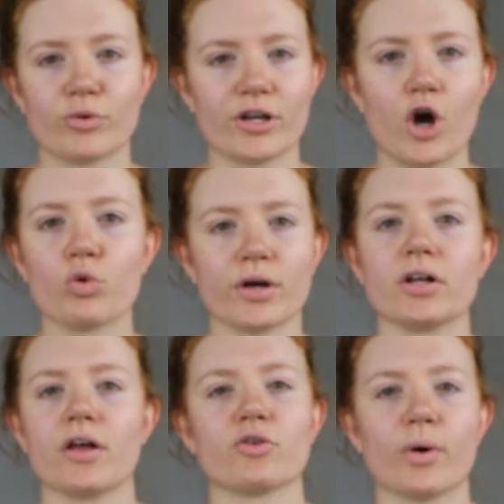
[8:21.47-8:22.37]
no real
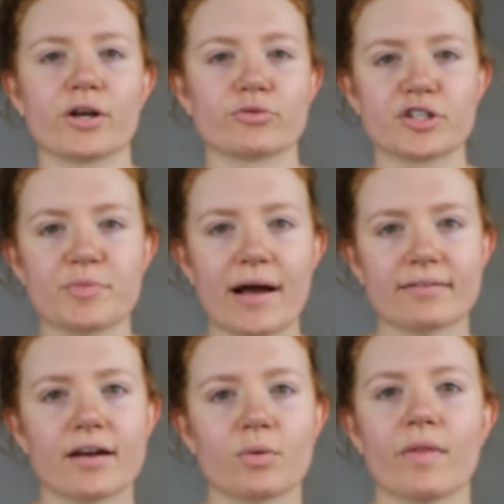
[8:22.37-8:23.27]
other way to reach back
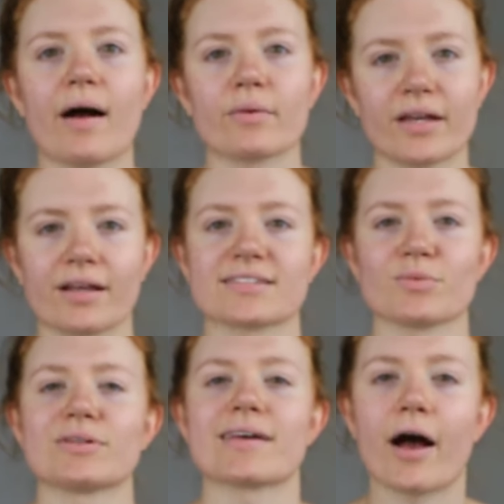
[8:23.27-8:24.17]
there without getting
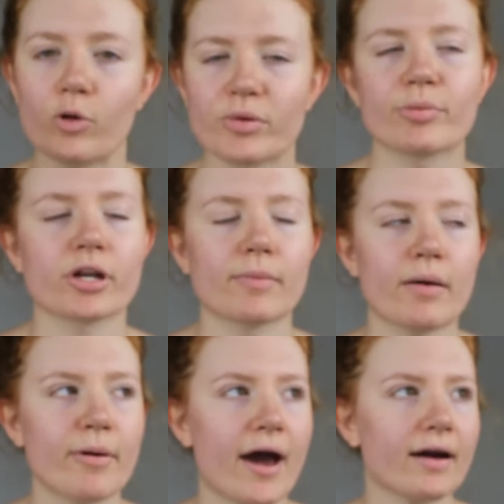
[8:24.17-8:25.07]
someone to help me put it on my
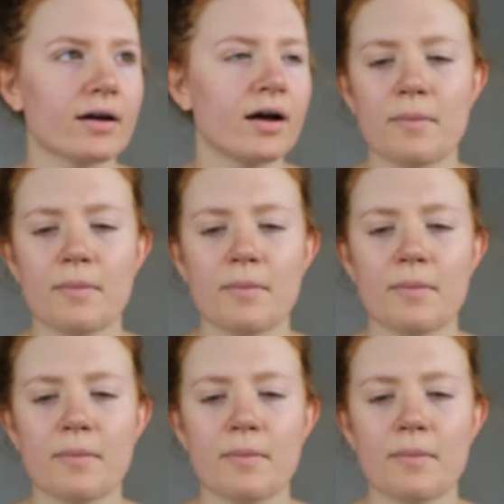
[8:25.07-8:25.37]
back.